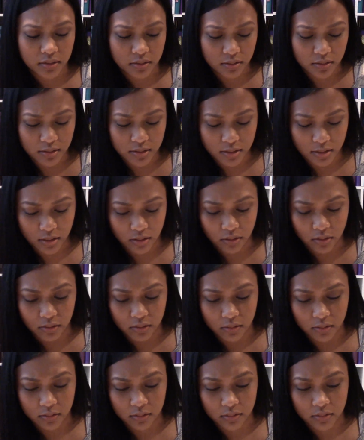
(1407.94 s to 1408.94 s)
is it
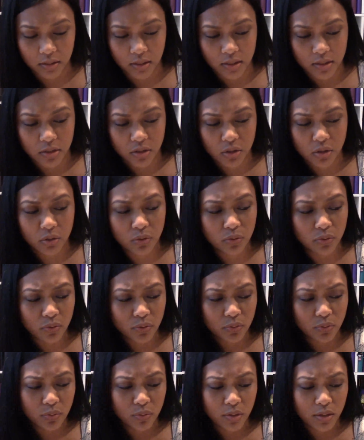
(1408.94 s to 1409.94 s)
called
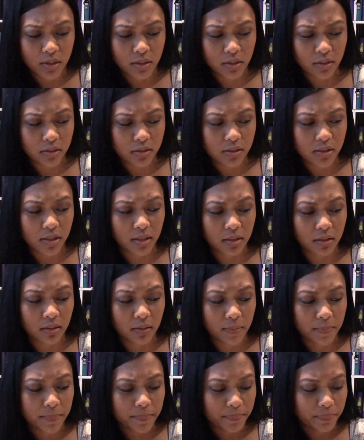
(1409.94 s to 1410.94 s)
there's like
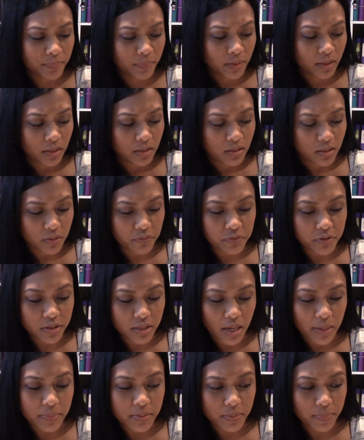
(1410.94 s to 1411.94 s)
different
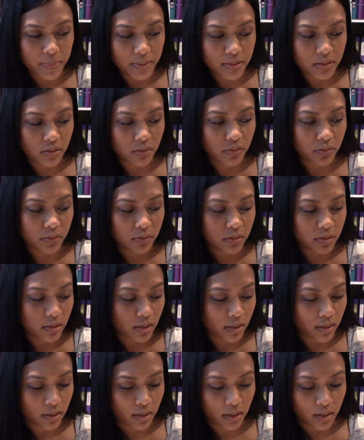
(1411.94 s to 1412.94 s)
types of pencils.
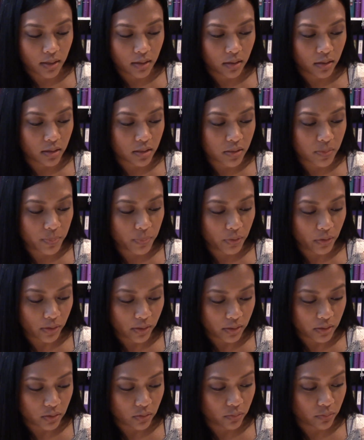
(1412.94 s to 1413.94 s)
Again, this book
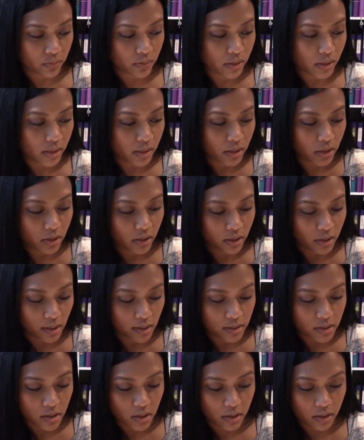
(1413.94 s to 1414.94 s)
is really good
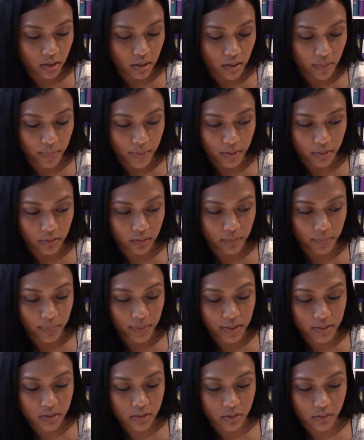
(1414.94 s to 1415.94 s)
at talking about the
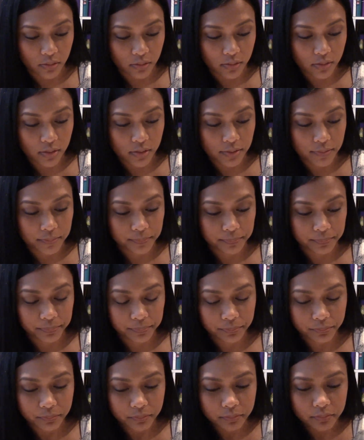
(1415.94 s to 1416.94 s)
pencils.
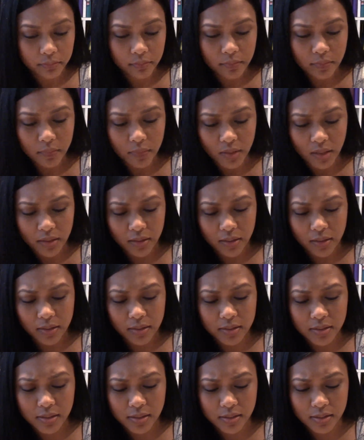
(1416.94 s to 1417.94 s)
I think
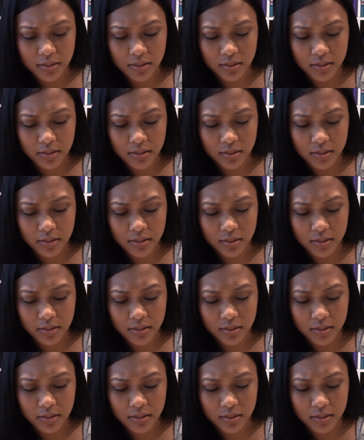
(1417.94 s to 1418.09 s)
it's a